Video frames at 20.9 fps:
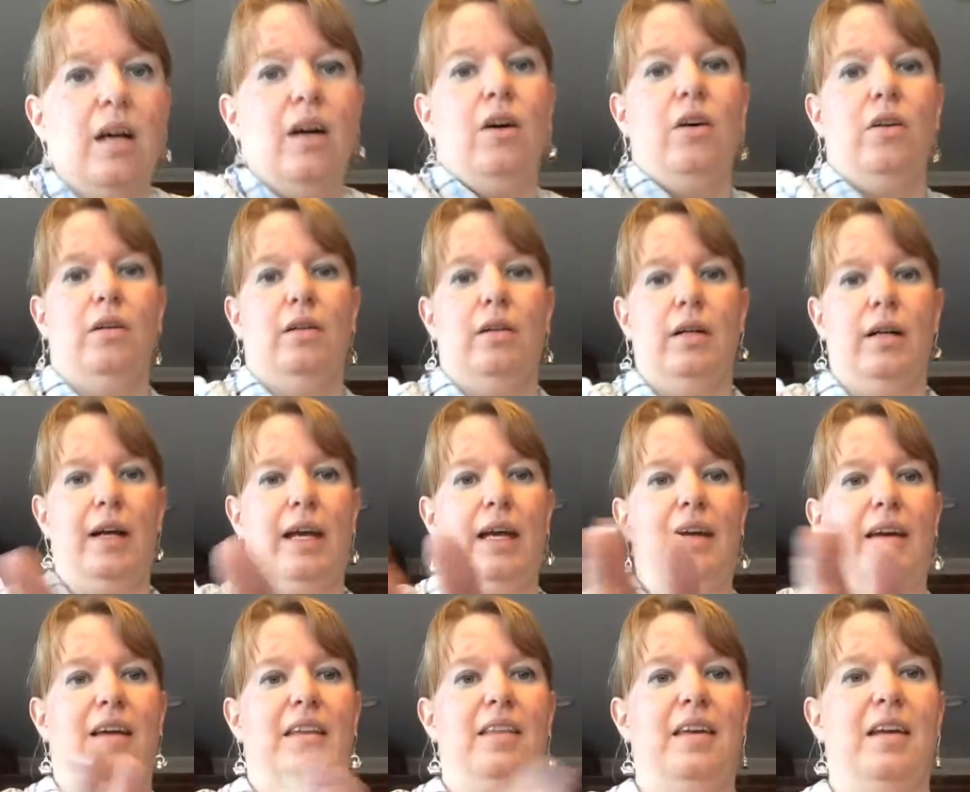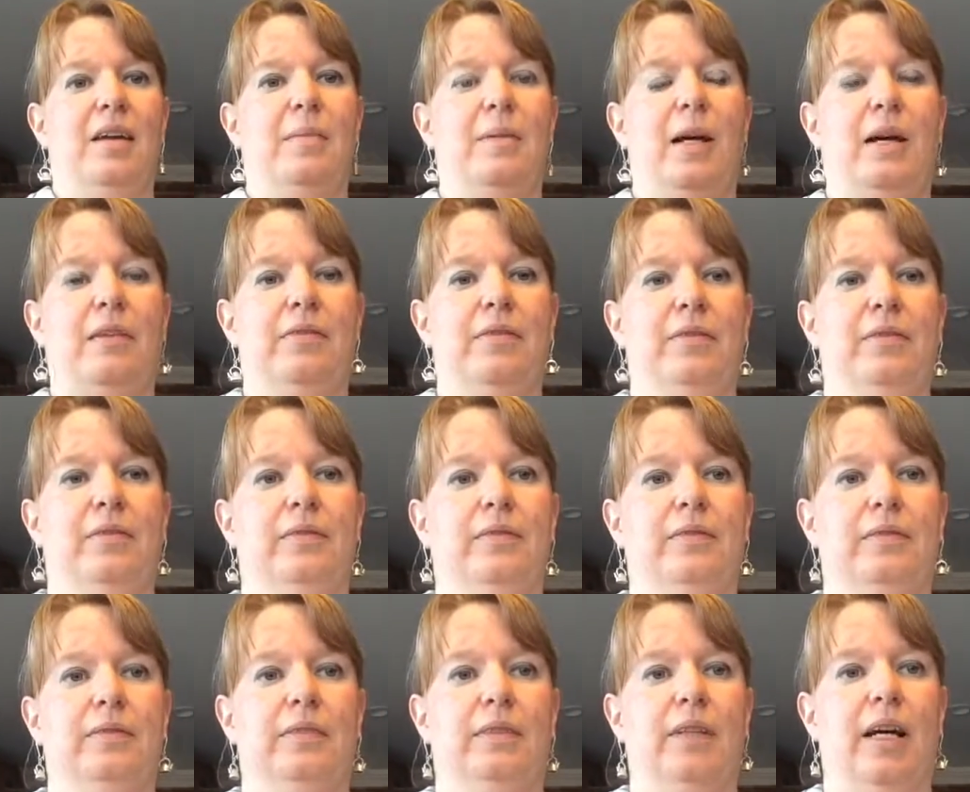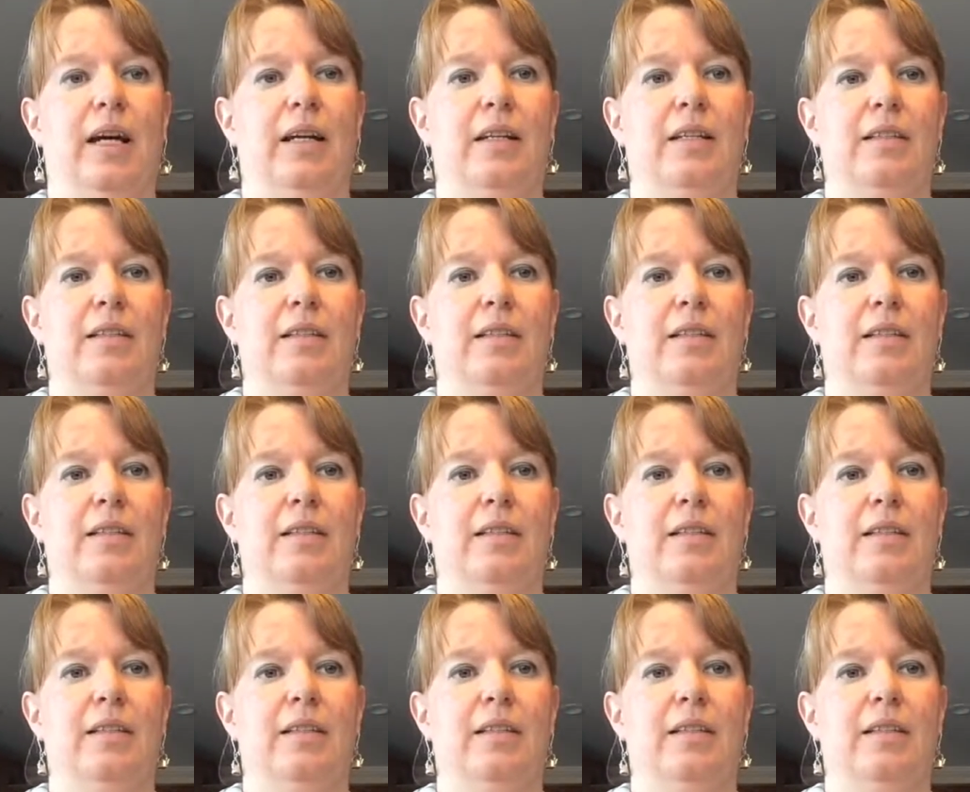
Oh, okay, I think I'm live. I